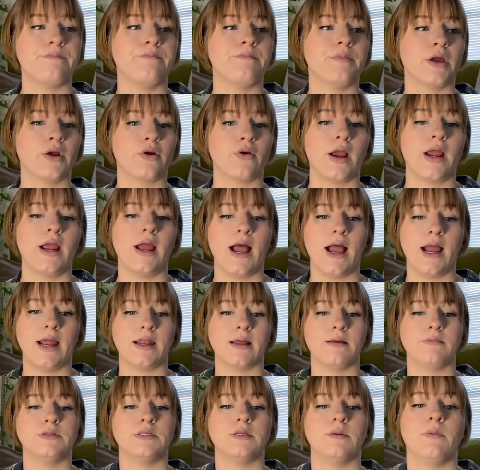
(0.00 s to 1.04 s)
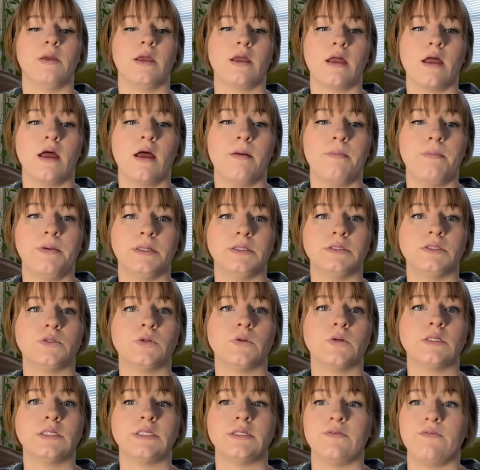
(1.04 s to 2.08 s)
but great item to pick up and
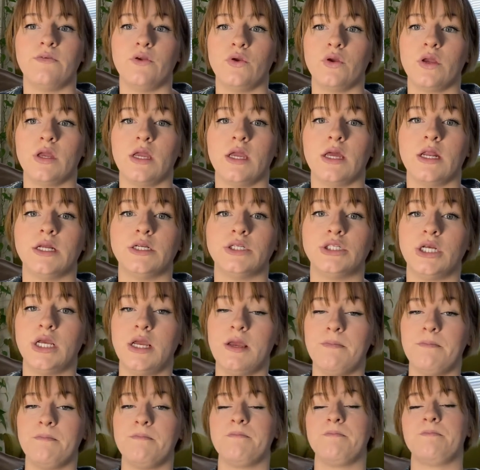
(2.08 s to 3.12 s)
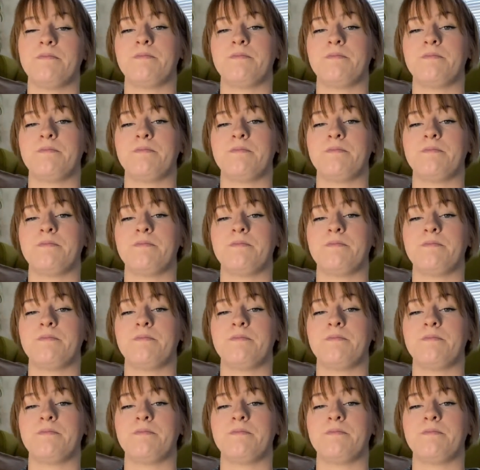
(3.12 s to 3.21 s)
source if you can get it cheap.